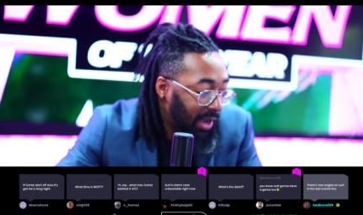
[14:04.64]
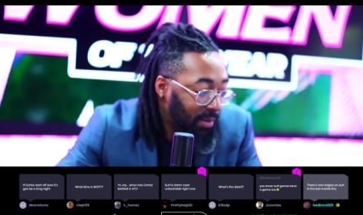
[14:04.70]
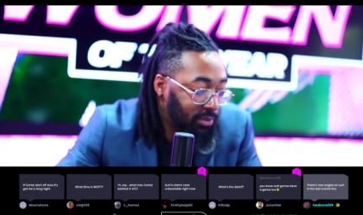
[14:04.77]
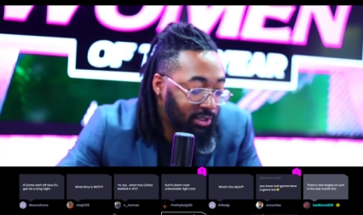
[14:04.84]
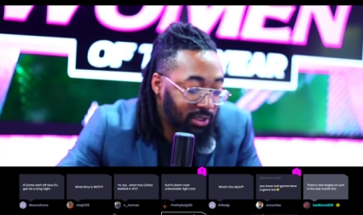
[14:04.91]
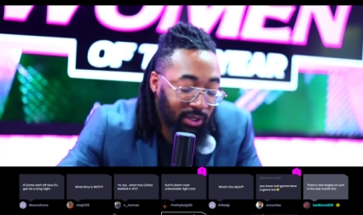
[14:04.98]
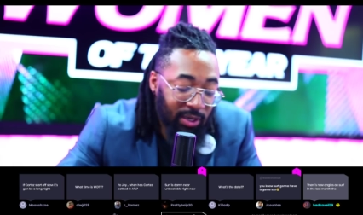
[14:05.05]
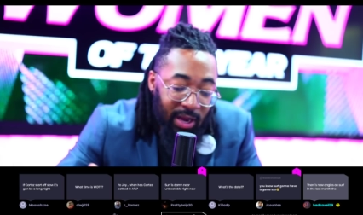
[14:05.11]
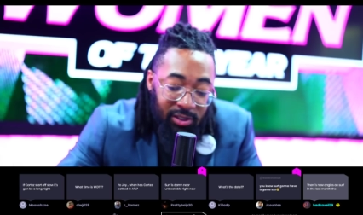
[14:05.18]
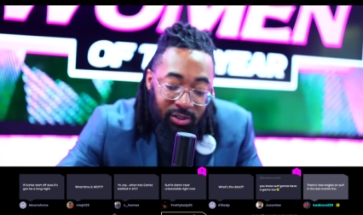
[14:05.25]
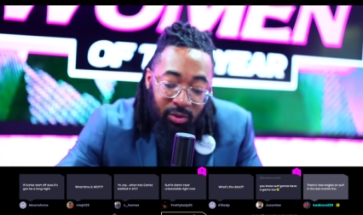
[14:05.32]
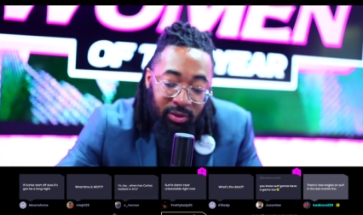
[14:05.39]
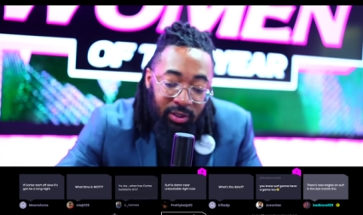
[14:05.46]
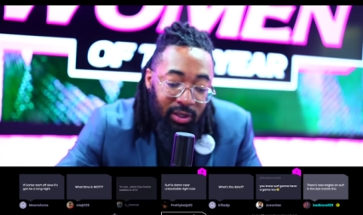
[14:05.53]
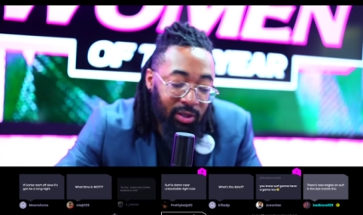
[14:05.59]
just a logical
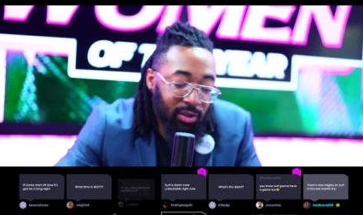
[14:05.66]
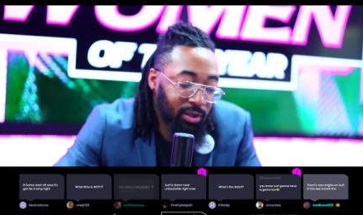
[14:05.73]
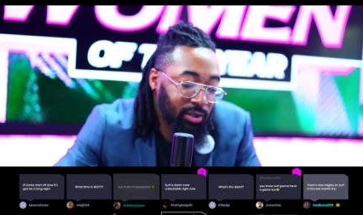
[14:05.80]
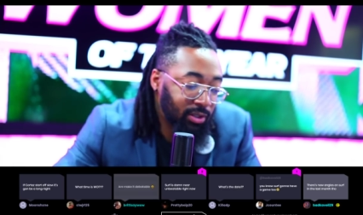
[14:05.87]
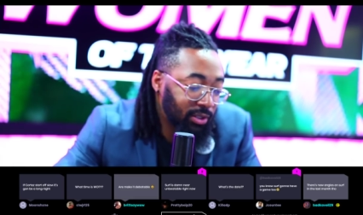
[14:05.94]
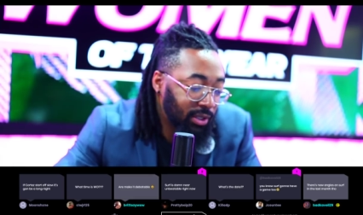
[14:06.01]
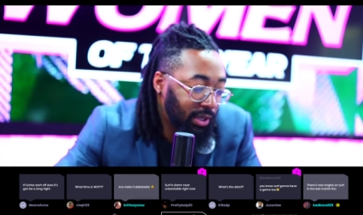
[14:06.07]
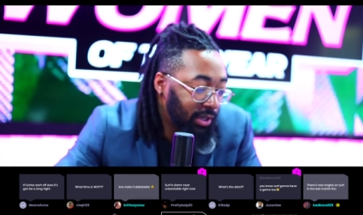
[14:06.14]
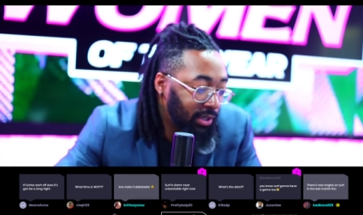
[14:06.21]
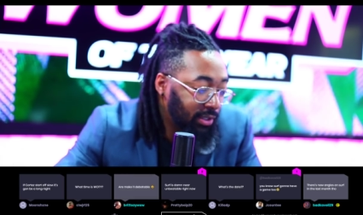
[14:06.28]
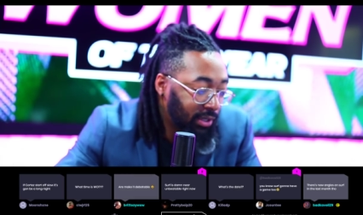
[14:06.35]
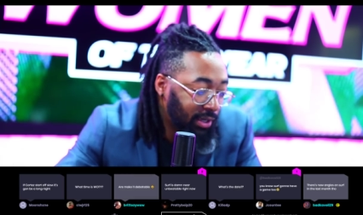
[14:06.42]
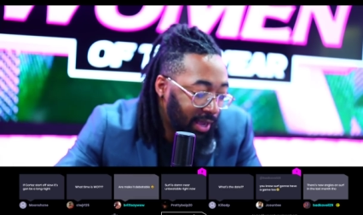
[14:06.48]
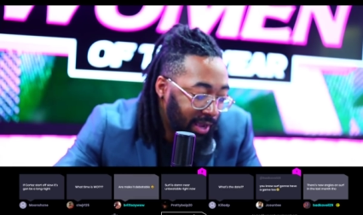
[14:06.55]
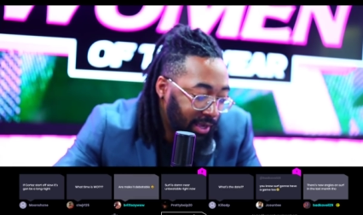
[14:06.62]
thinker, and the
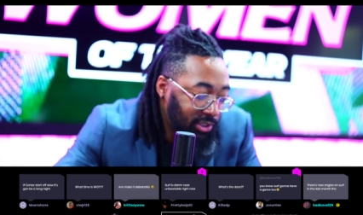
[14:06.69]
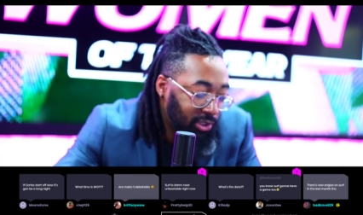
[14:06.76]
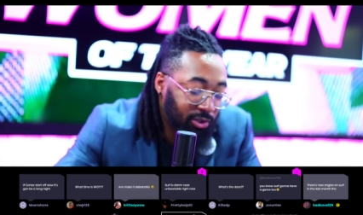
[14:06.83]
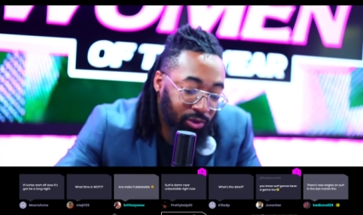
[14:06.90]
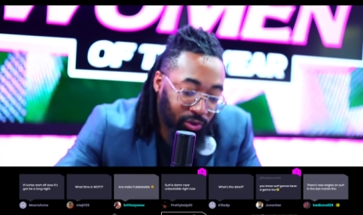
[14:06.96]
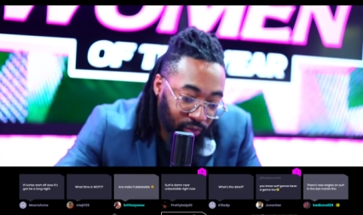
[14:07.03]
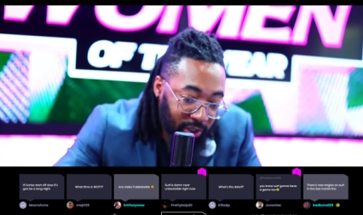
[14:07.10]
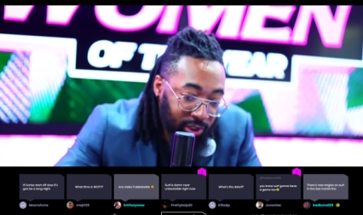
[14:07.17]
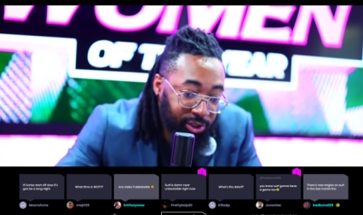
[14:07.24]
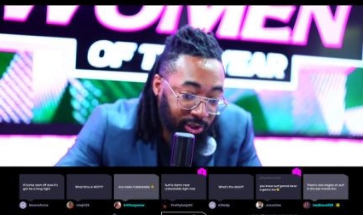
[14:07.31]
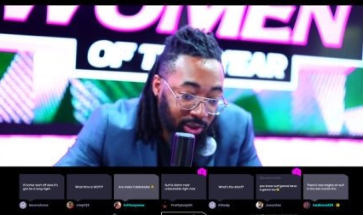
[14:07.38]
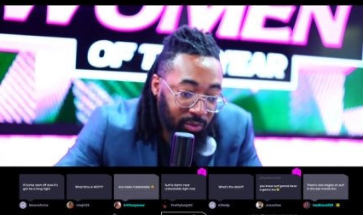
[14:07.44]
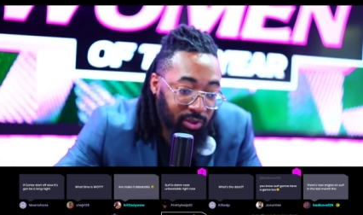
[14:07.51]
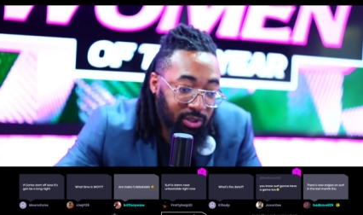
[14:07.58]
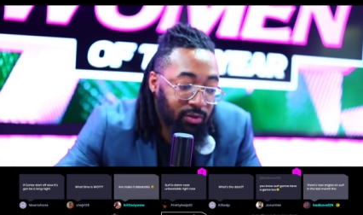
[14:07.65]
last three
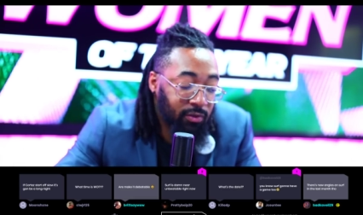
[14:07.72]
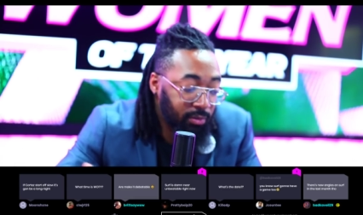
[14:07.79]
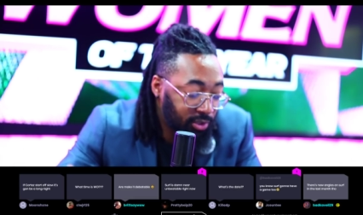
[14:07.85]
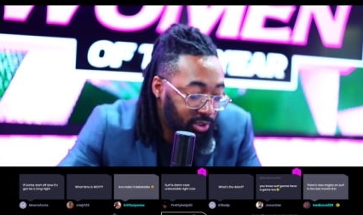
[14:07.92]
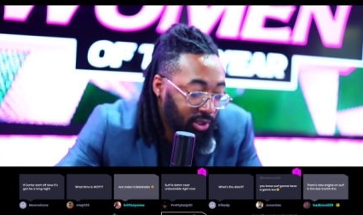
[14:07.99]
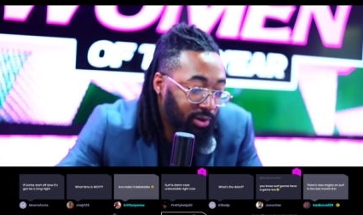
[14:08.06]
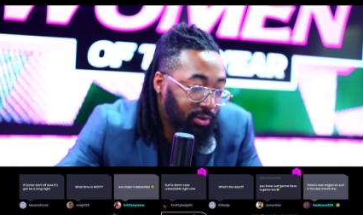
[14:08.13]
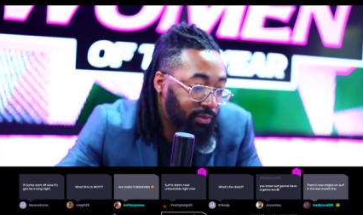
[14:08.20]
showings from Surf,